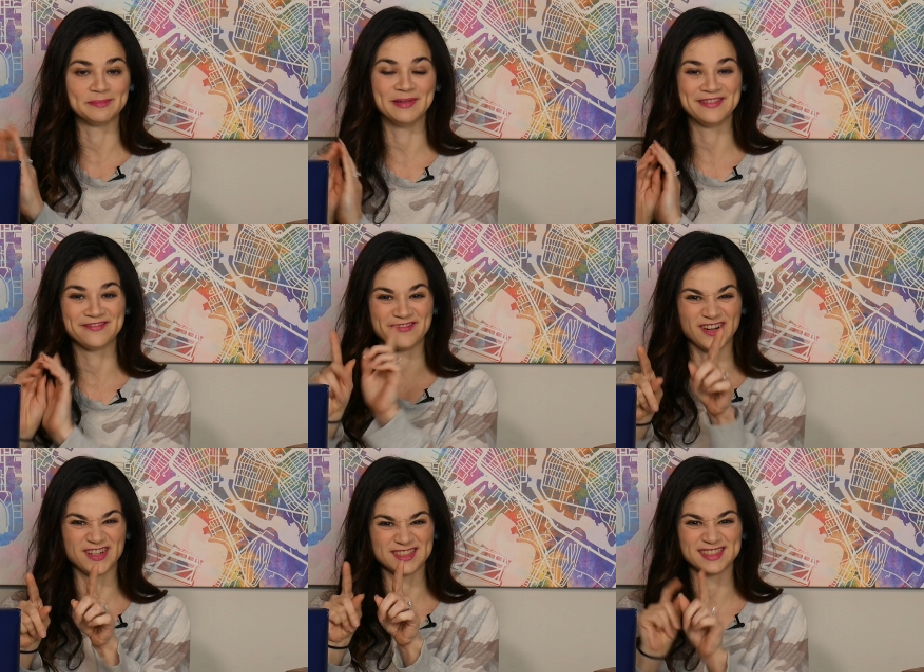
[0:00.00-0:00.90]
But
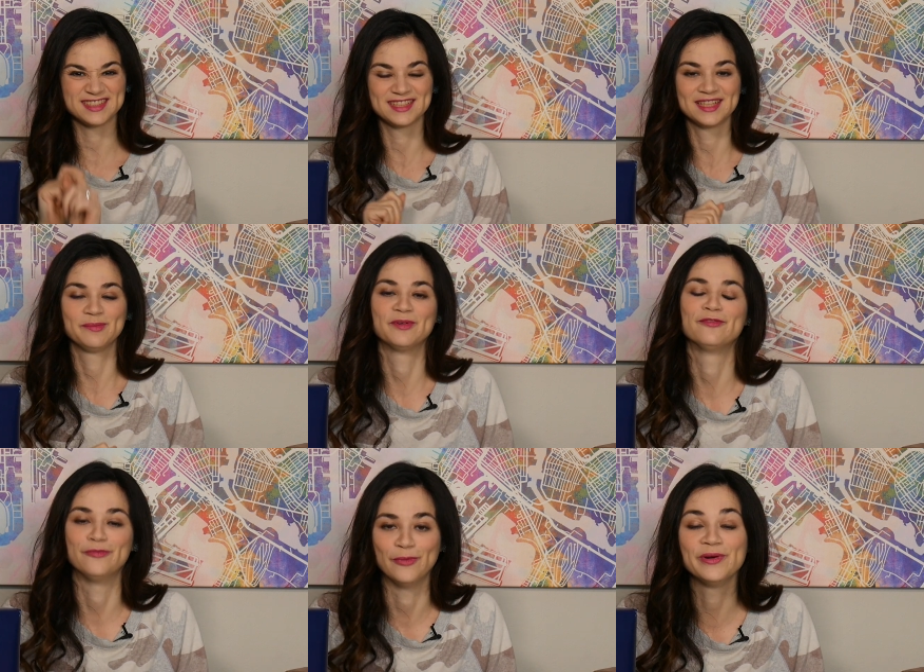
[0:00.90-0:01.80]
first,
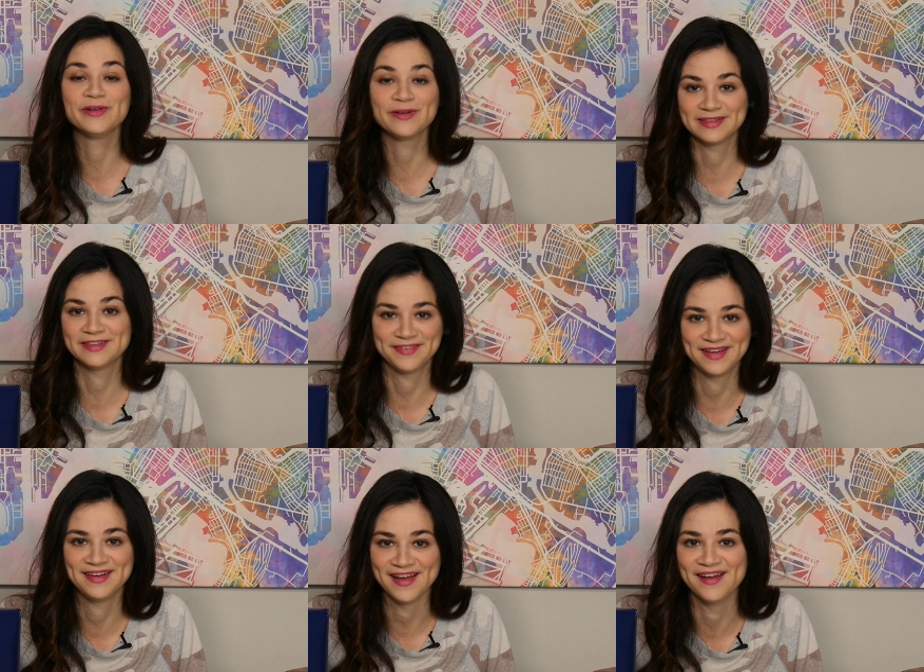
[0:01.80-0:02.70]
before you get to
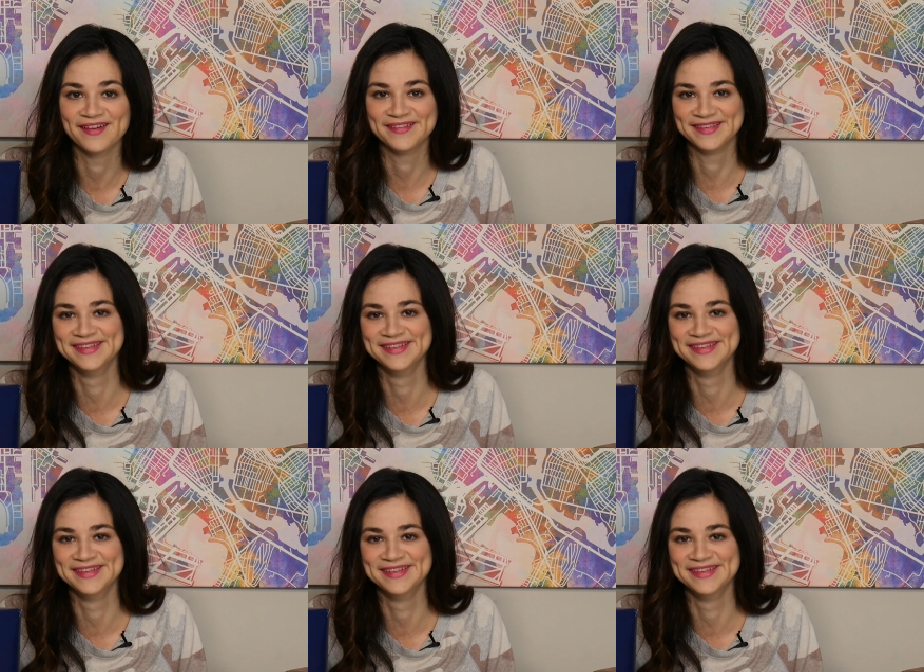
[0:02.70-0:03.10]
find out,